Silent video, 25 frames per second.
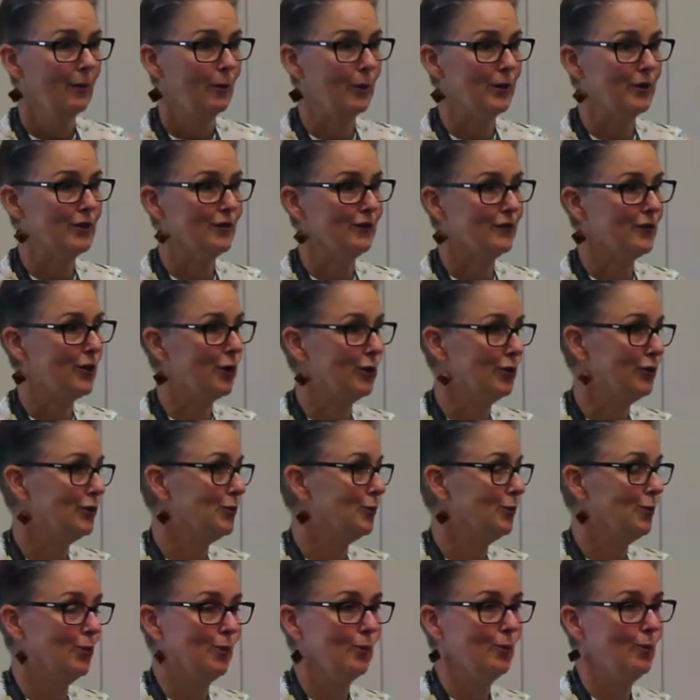which of
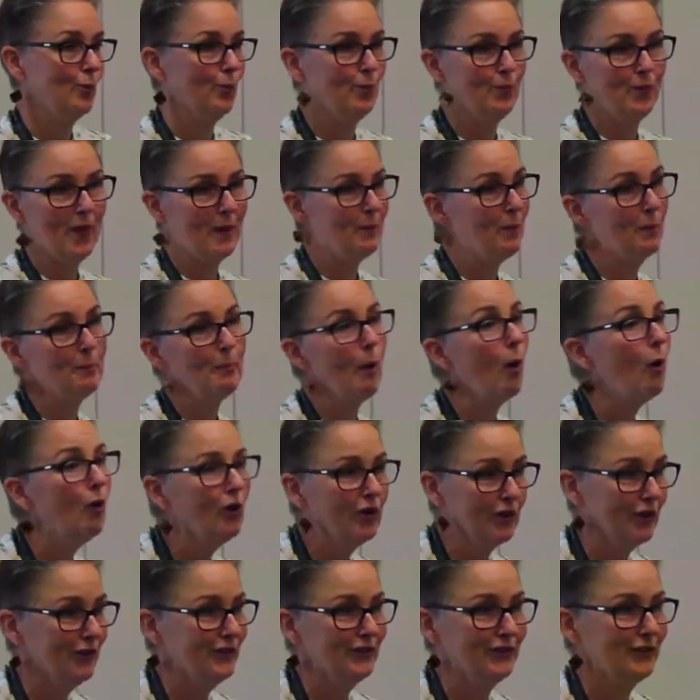course they were
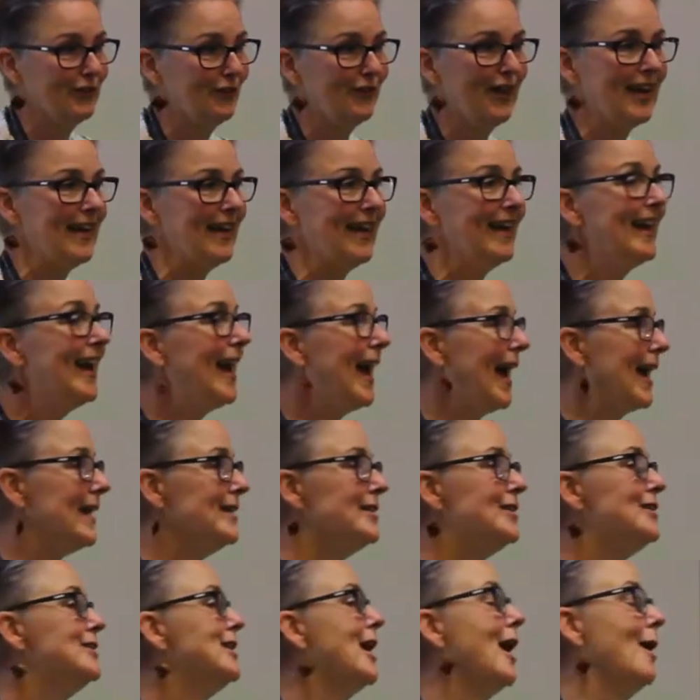bonkers. So they
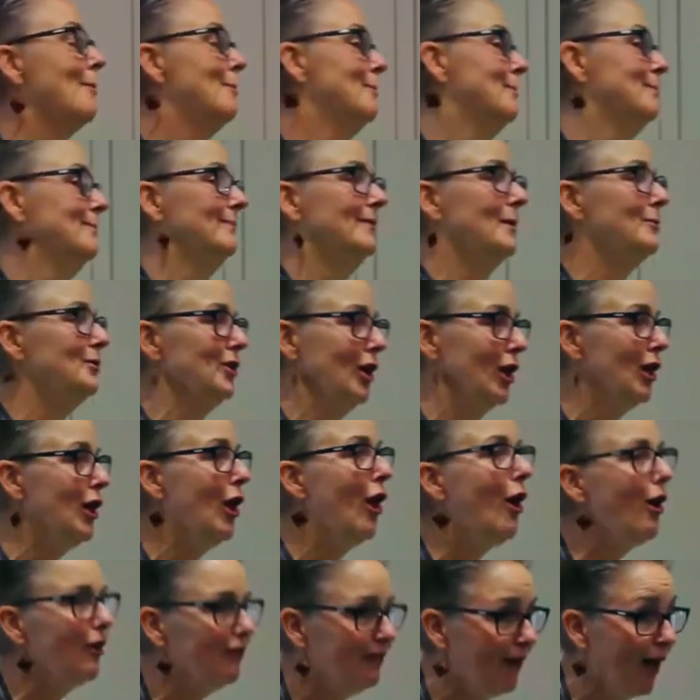ended up, there was a
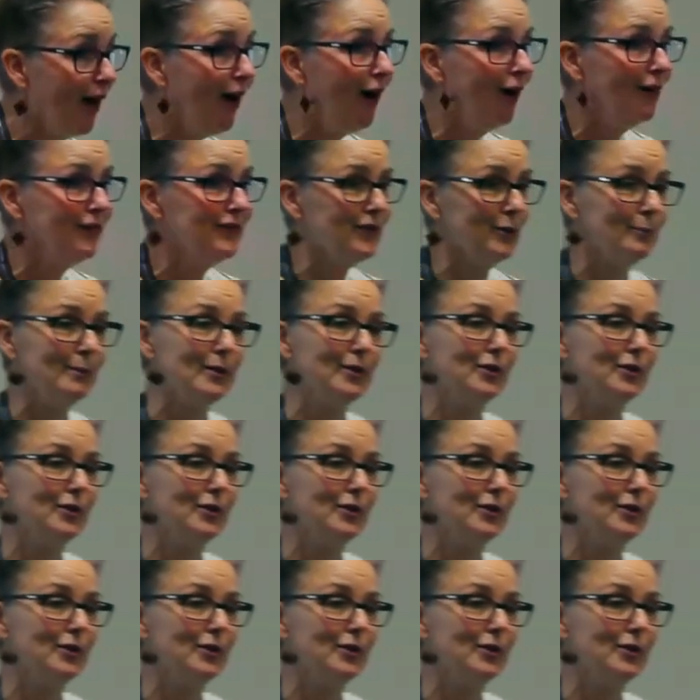lot of laughter